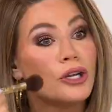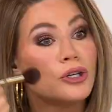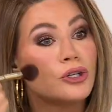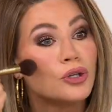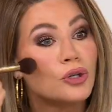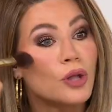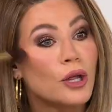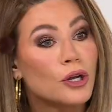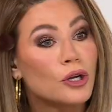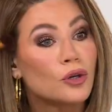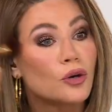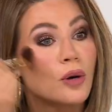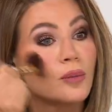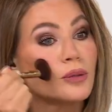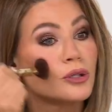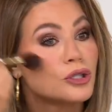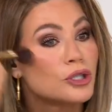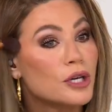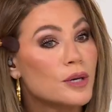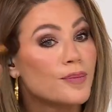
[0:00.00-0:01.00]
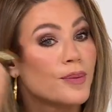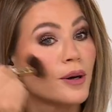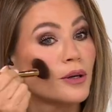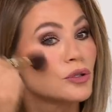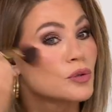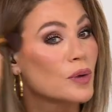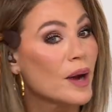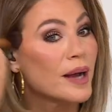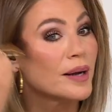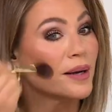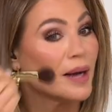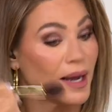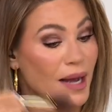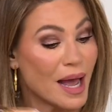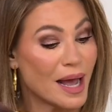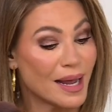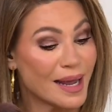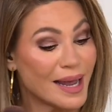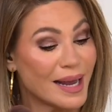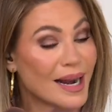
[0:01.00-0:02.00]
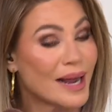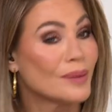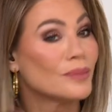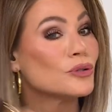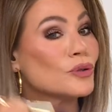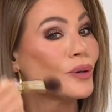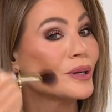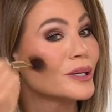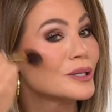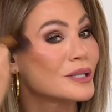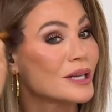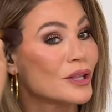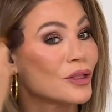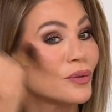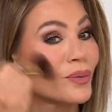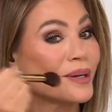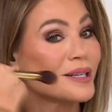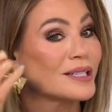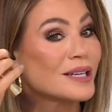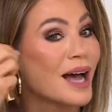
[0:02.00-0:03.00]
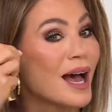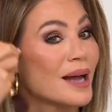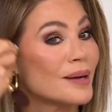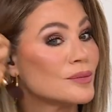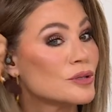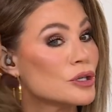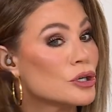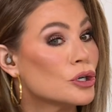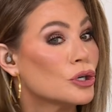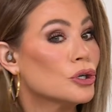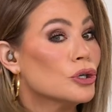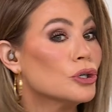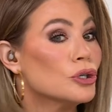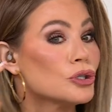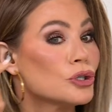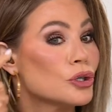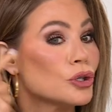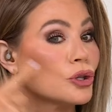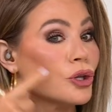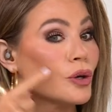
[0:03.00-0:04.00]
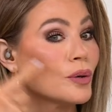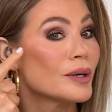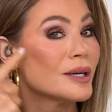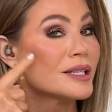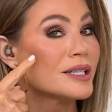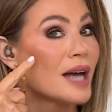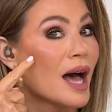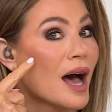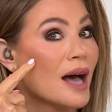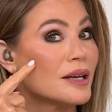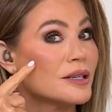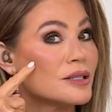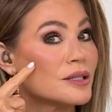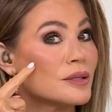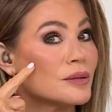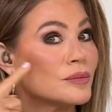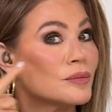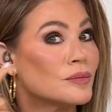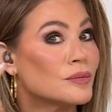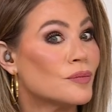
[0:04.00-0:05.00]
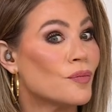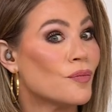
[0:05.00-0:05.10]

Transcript: and you do like your normal cheekbones, right? I, again, I'm doing this like three times. So look what it does. Look at